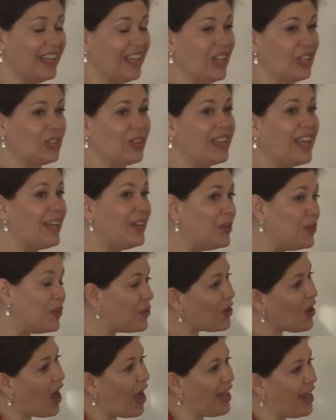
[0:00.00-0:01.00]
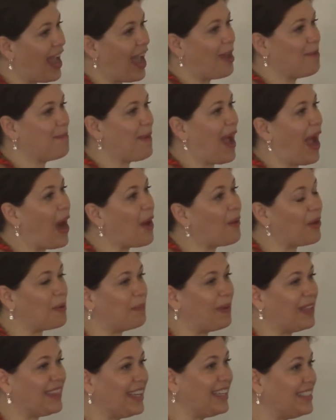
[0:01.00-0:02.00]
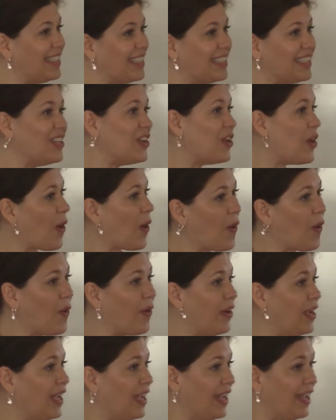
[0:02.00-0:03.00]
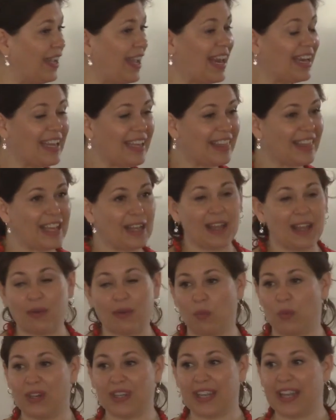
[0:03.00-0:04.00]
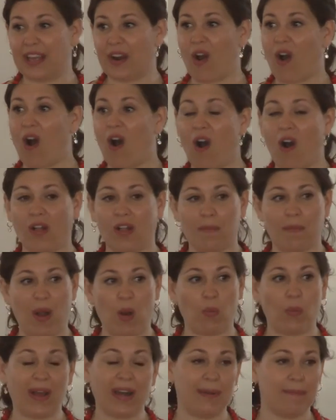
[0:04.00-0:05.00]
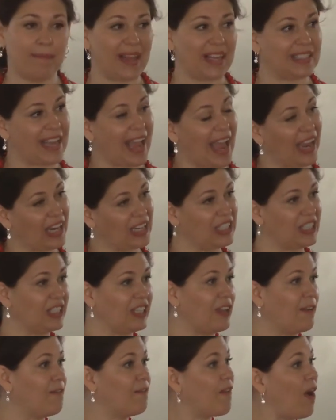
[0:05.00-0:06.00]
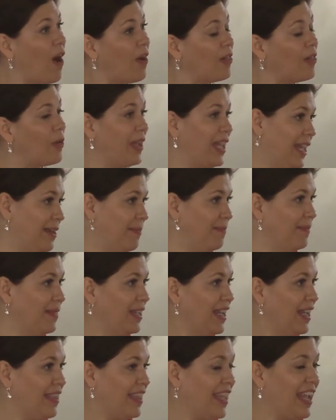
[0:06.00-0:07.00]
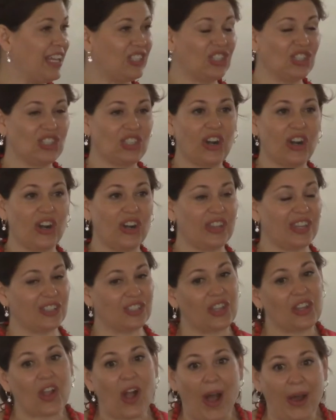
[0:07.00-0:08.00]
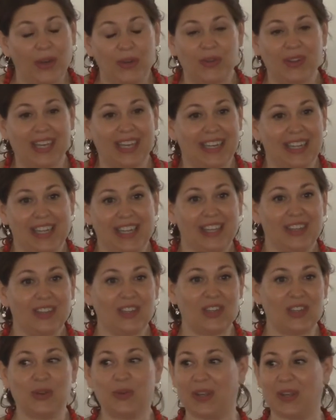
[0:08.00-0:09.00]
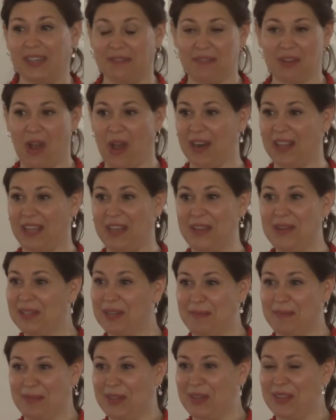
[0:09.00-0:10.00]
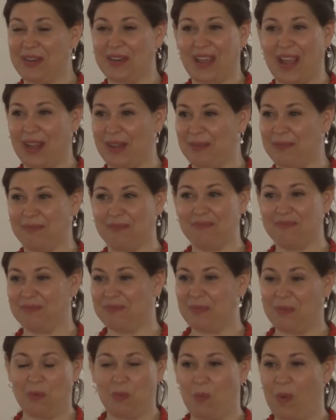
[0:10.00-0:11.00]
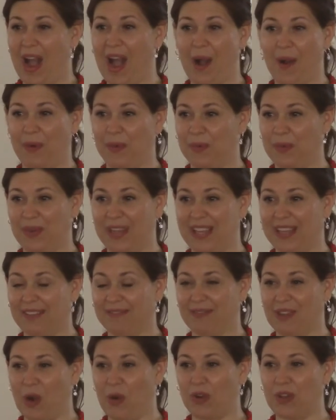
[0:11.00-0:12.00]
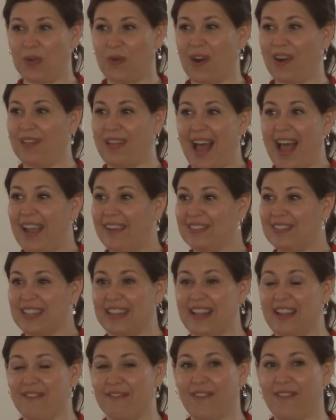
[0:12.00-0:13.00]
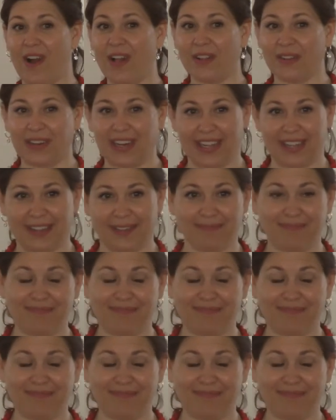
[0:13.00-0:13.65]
So they knew God had power, but they didn't know anything really at all about what it meant to actually follow Him. They had just heard there's a God who can heal you, and God healed them. So they're like, wow, we owe you our lives, and they followed Him.